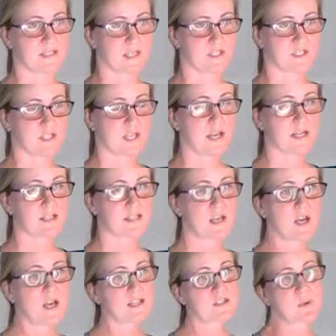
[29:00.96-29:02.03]
that touch the ice.
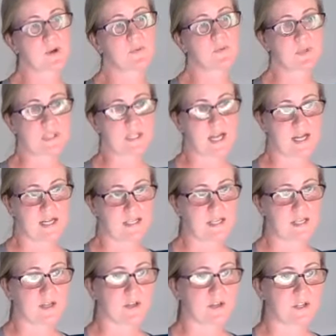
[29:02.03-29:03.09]
So I really
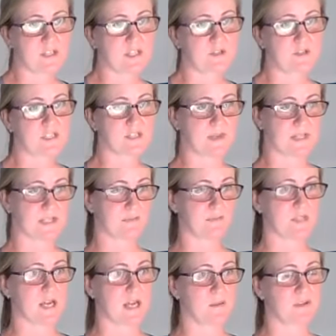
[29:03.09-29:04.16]
highly encourage you to spend
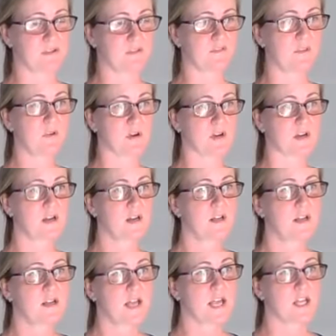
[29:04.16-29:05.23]
some time on the floor
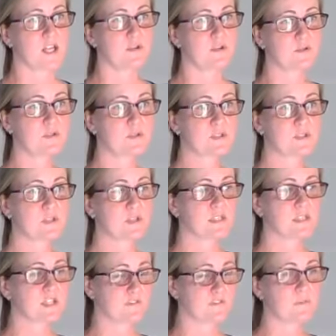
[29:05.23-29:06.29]
and use
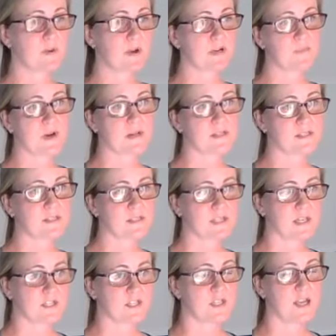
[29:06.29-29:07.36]
different body parts to
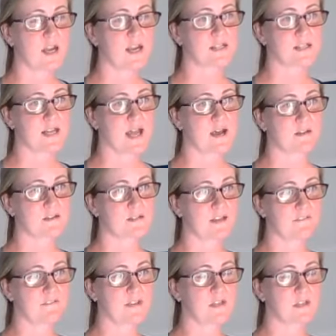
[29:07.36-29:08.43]
touch the ice. And how does
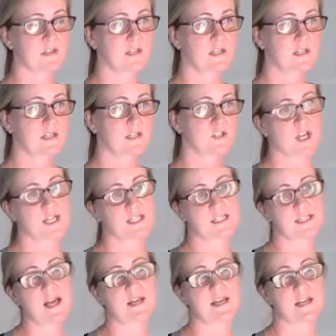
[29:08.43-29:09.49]
that feel? Try
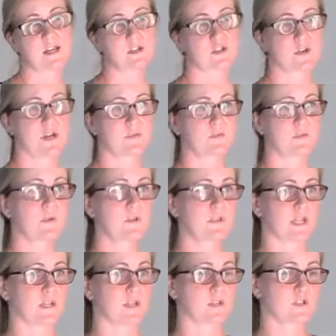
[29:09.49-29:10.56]
sliding, try
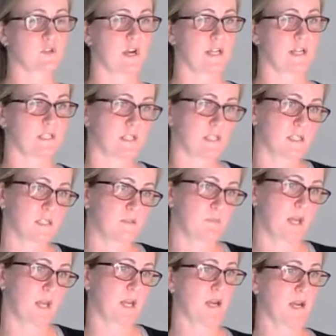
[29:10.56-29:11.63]
rolling, try
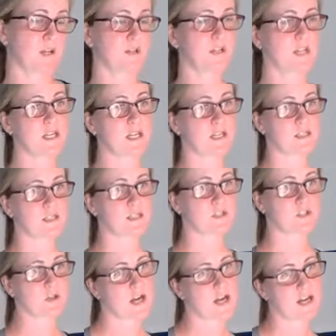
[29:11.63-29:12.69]
spinning on your knees,
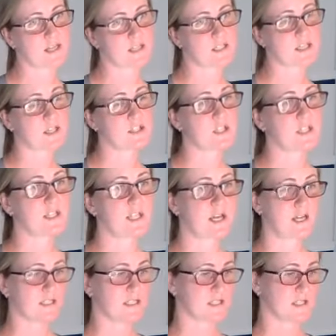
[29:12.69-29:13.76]
try touching the
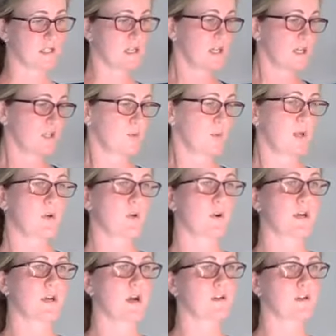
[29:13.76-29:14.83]
ice and doing
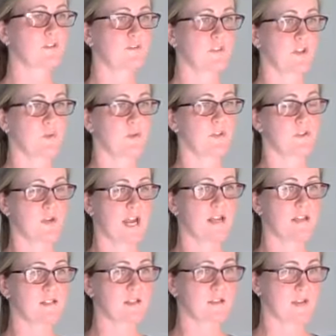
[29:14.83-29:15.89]
choreography with your
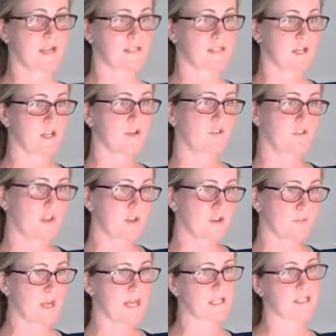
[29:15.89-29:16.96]
hands on the ice, like you're
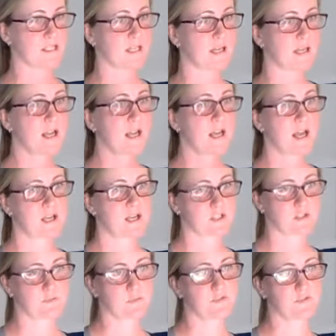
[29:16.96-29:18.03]
finger painting
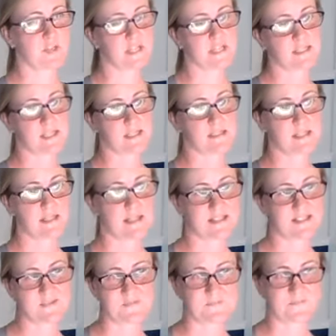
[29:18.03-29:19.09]
as you're moving and dancing.
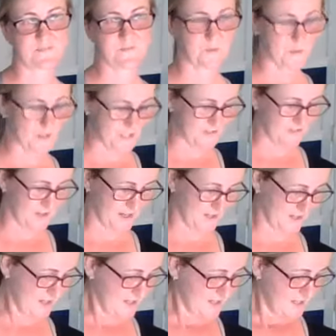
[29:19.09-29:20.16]
It's really fun.